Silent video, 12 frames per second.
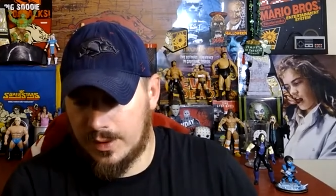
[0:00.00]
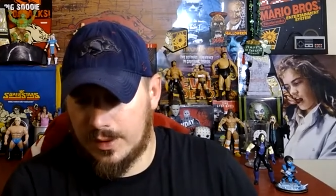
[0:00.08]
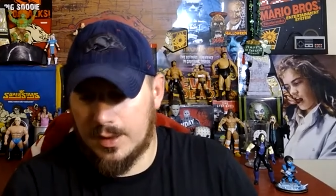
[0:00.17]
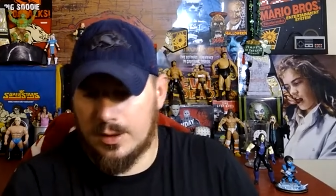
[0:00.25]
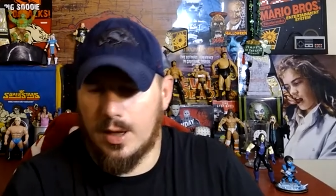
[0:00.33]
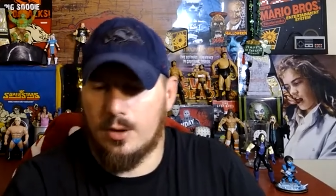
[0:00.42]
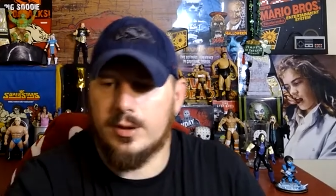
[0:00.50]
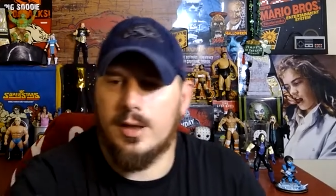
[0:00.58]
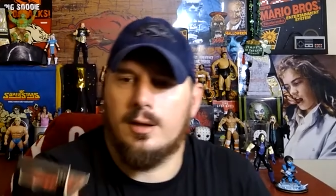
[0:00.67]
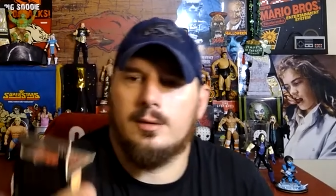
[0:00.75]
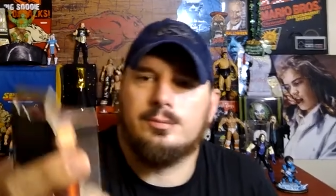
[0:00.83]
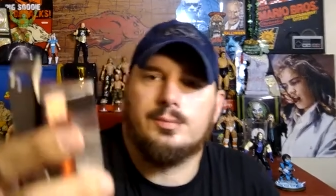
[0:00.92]
Speaker 1: And oh yeah,
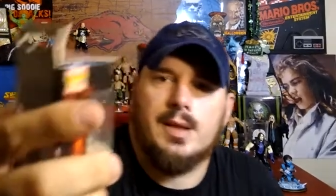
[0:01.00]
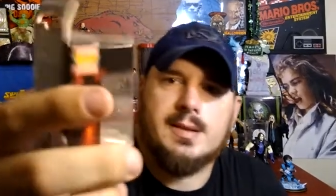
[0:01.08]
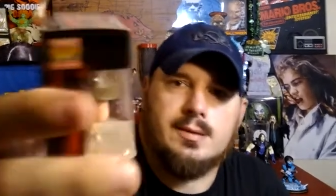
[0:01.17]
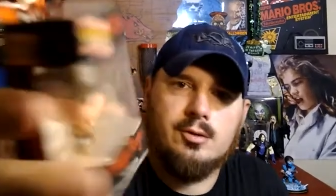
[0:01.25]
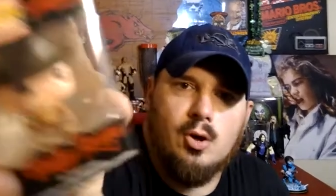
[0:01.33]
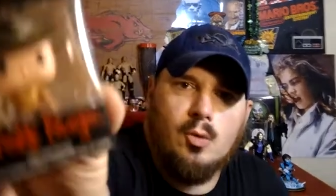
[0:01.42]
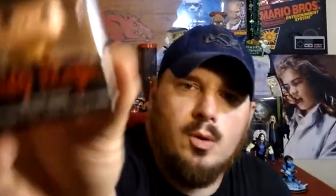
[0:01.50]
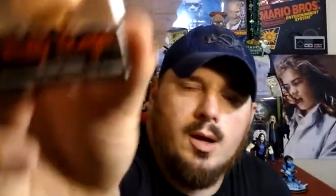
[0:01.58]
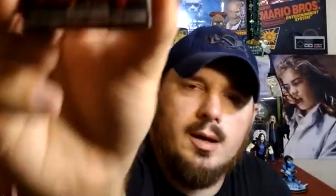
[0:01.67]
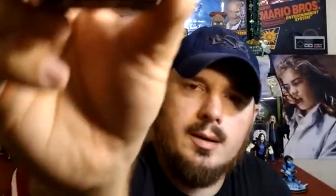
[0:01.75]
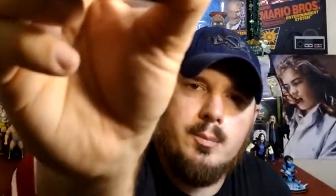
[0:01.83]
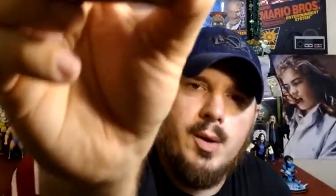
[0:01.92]
this little
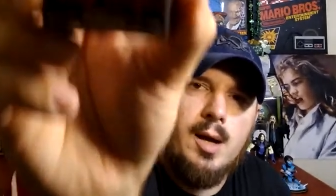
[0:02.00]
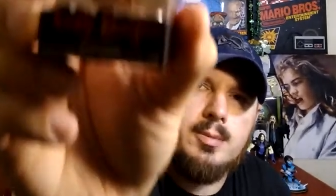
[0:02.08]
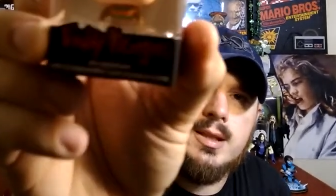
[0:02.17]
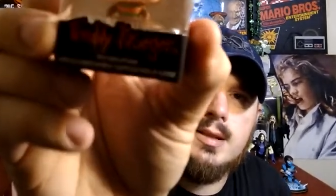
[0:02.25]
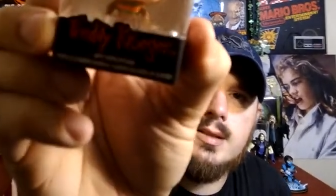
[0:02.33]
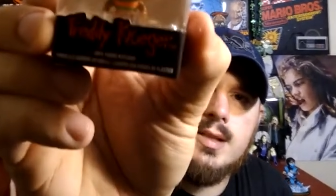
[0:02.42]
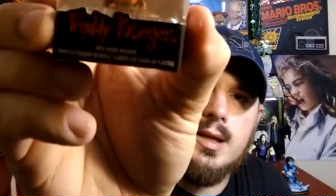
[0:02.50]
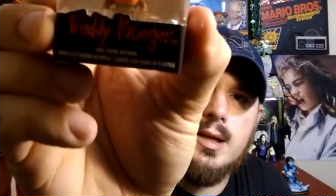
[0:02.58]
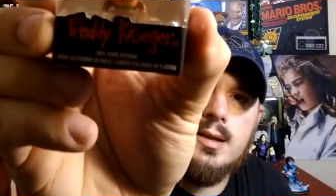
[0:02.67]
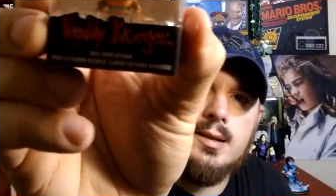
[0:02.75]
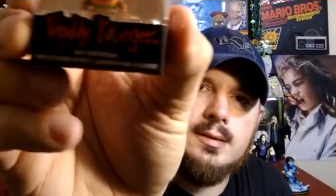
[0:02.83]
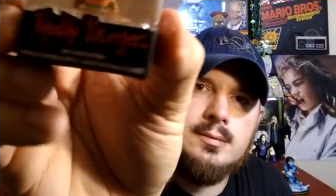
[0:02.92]
uh, pop
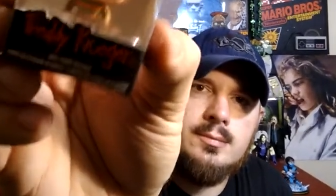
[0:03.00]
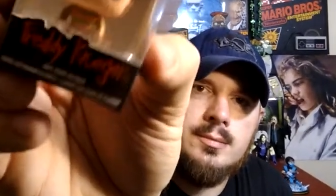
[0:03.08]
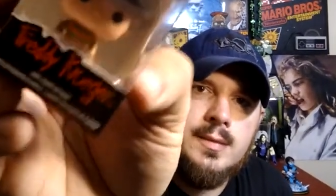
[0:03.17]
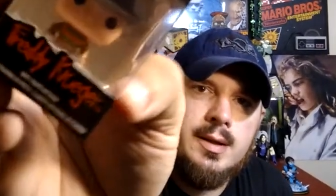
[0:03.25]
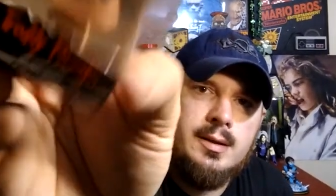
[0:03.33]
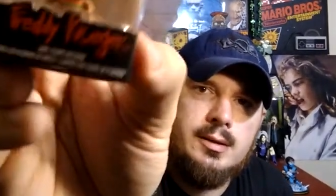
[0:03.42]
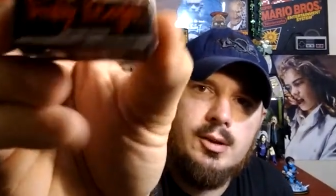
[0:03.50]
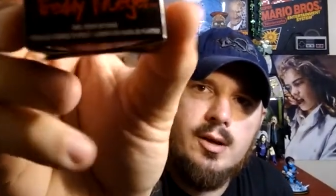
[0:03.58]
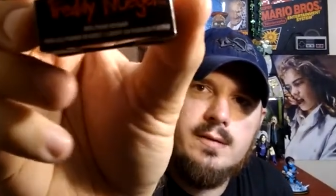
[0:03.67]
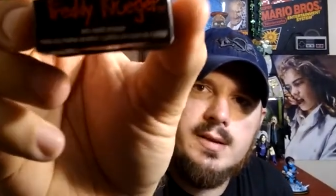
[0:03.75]
keychain. Love